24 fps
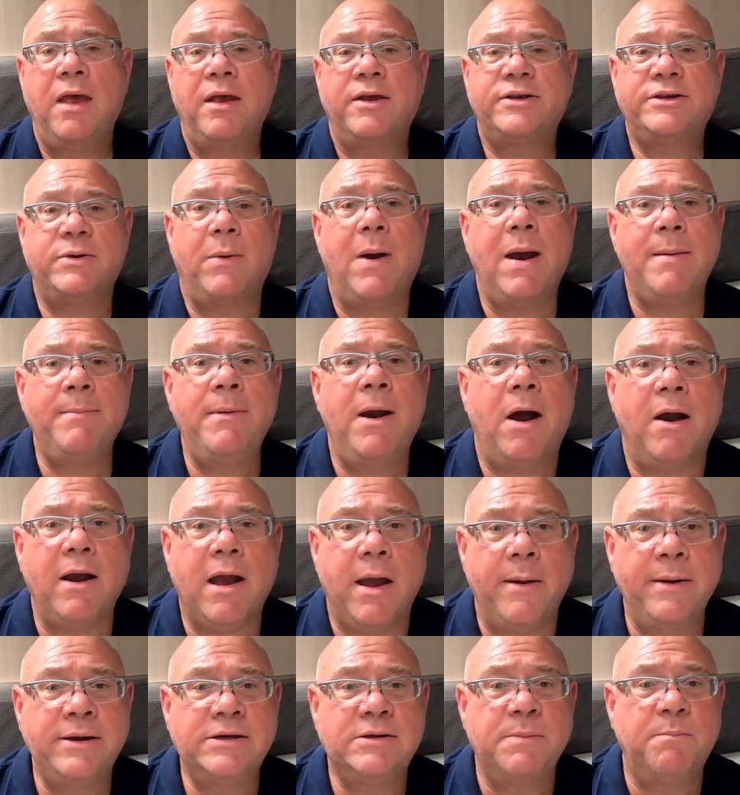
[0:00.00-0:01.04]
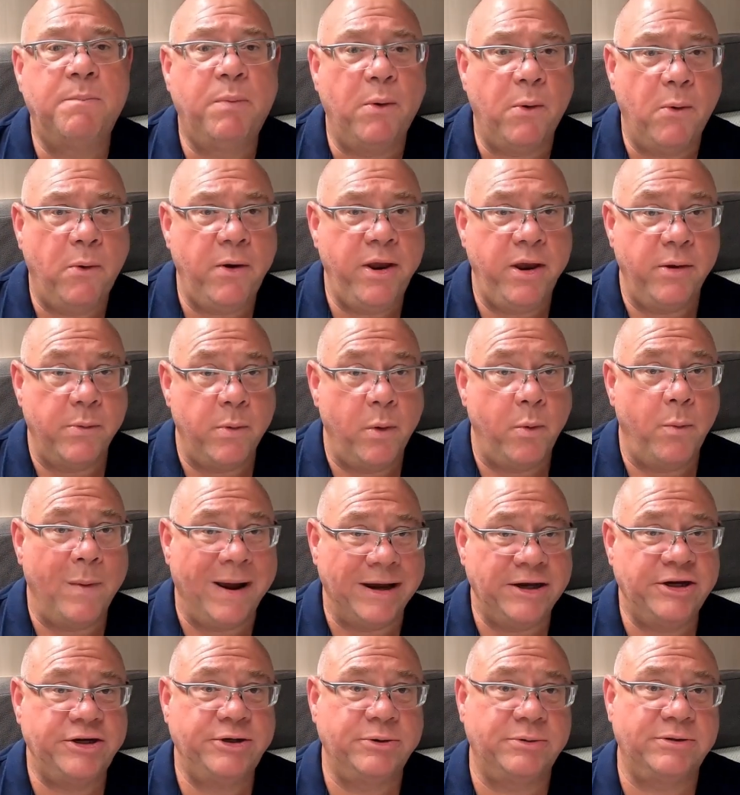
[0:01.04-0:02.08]
so I'm not going to bore you or
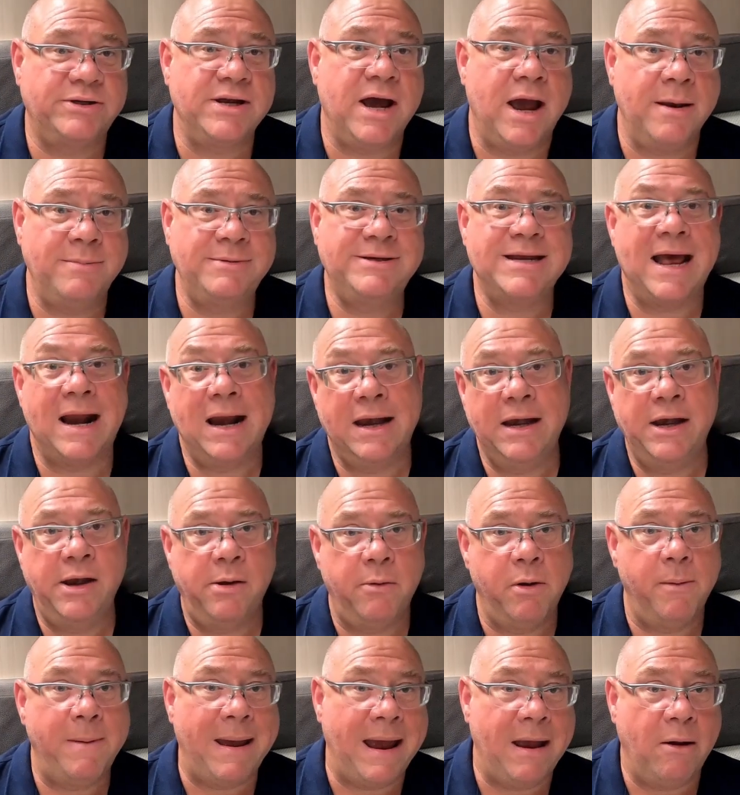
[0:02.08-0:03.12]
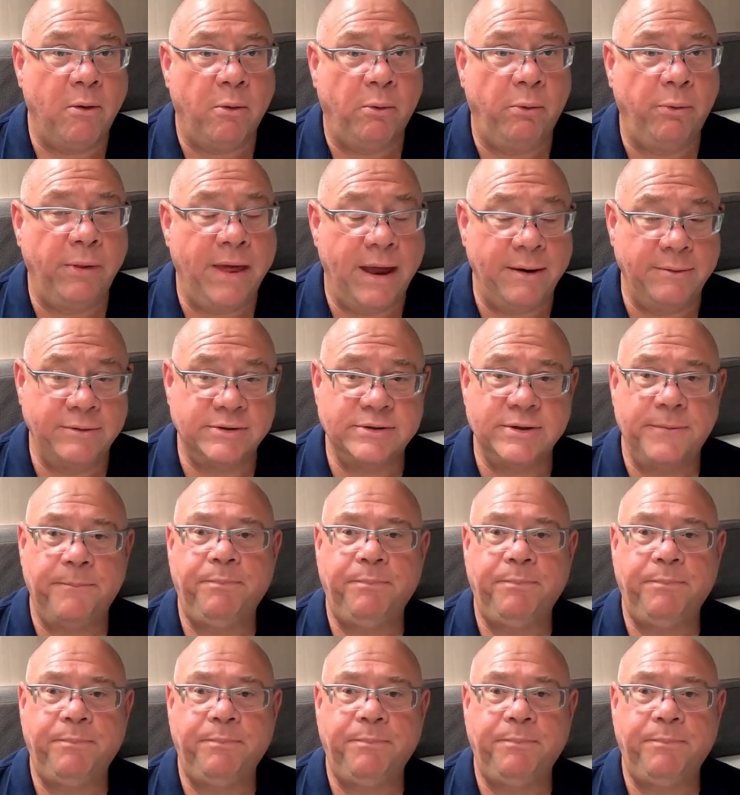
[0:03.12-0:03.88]
waste your time telling you about all those.